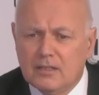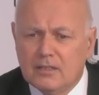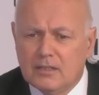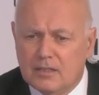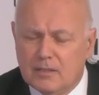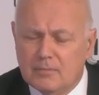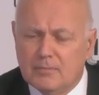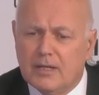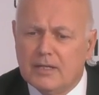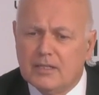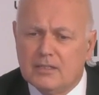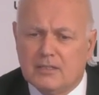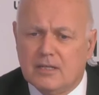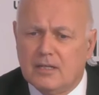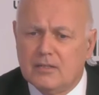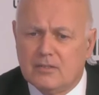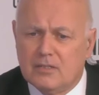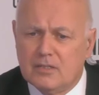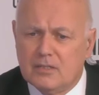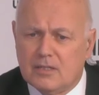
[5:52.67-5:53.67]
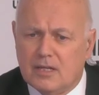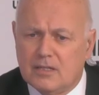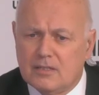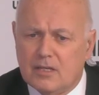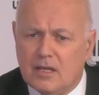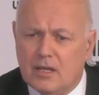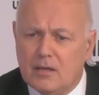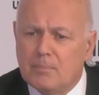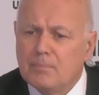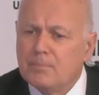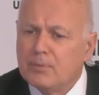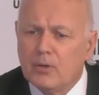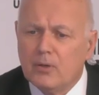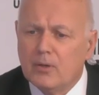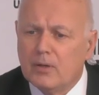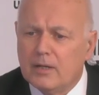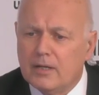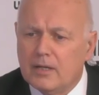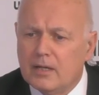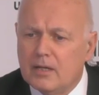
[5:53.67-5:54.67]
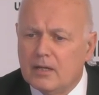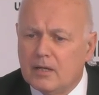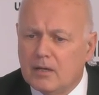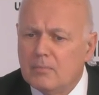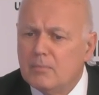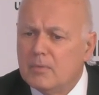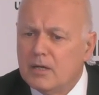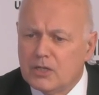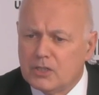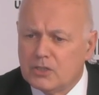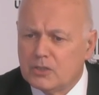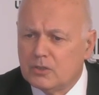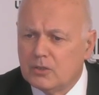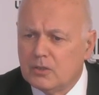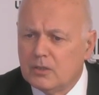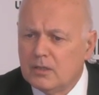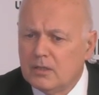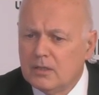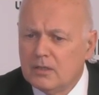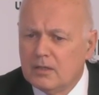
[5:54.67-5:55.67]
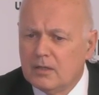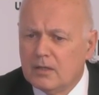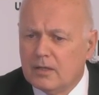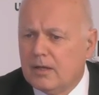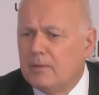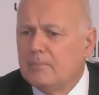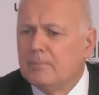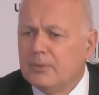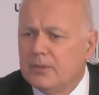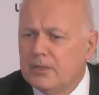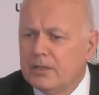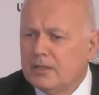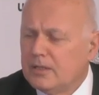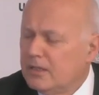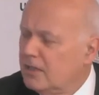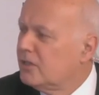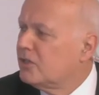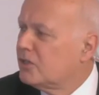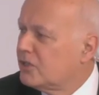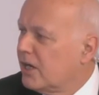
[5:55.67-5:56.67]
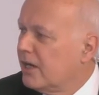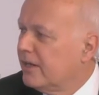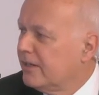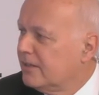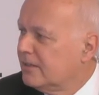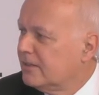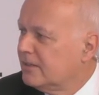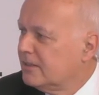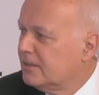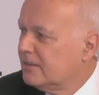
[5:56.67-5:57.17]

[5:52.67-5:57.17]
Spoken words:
in many senses, as a purely commercial company in China.